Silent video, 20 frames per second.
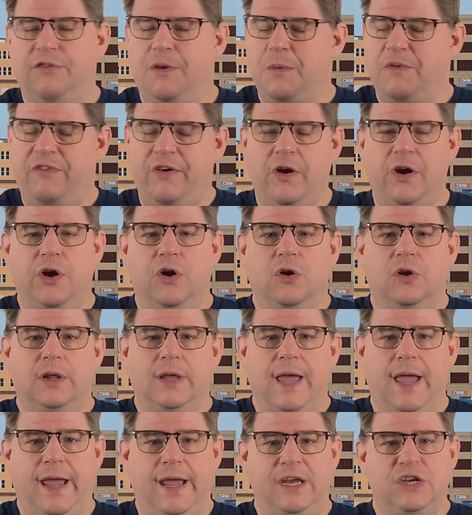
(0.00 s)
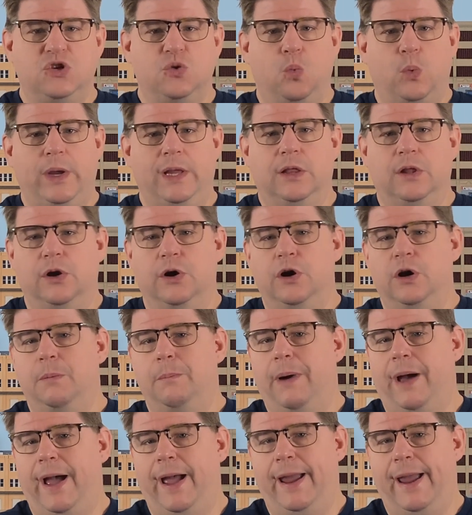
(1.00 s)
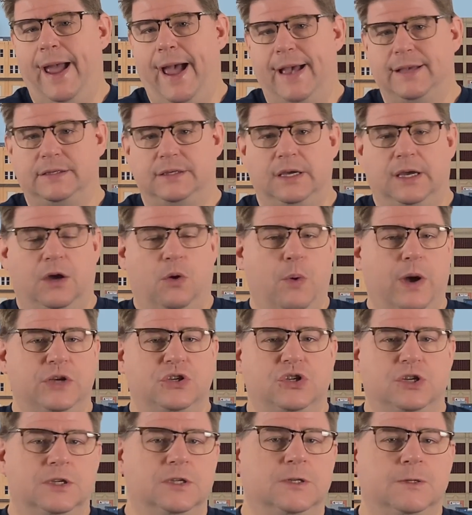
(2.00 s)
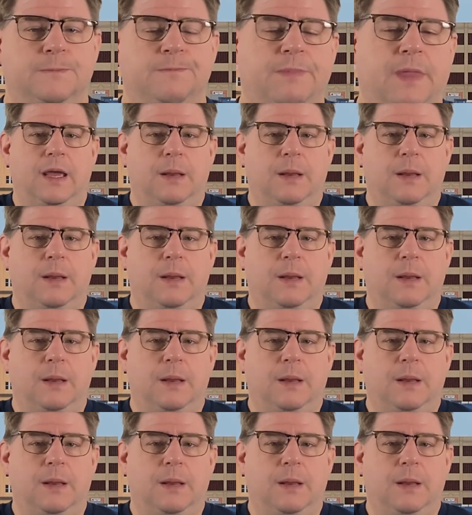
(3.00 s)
From a very early age, we learn by asking questions.